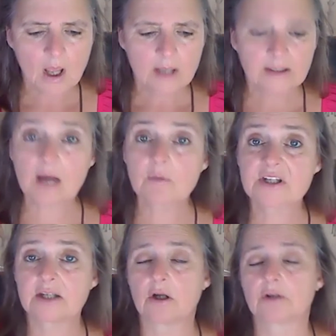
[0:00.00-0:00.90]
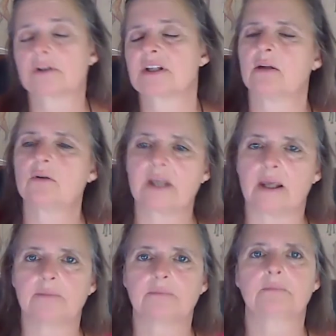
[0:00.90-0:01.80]
That was 800. I said,
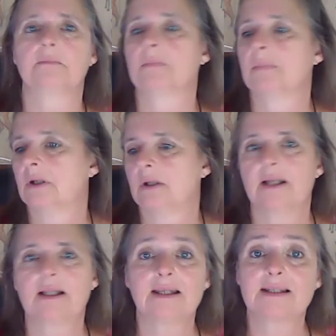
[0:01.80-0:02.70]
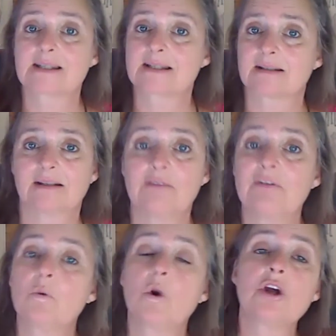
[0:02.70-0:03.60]
okay, at least if
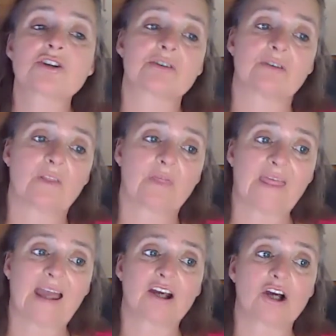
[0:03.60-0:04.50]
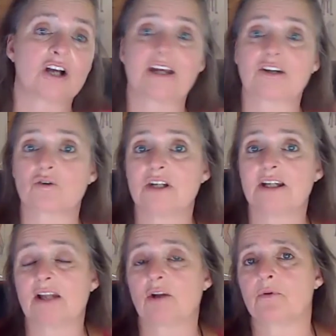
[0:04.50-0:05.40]
it works, thank God I don't need
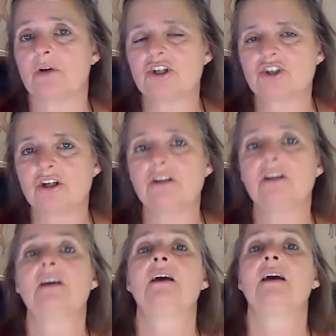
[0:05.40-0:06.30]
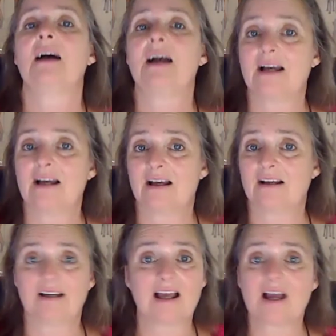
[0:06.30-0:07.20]
that operation. I
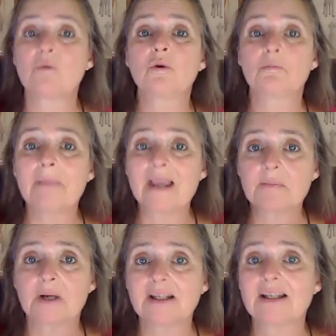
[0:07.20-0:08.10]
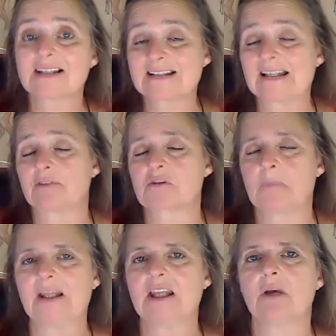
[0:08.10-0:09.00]
will make money instead of
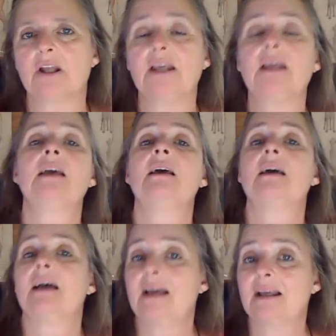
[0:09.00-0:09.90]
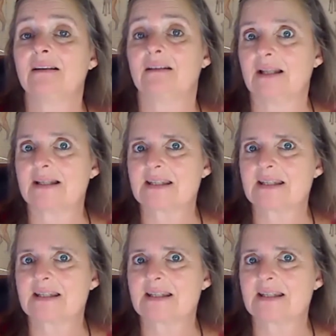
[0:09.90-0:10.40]
spending money. And let's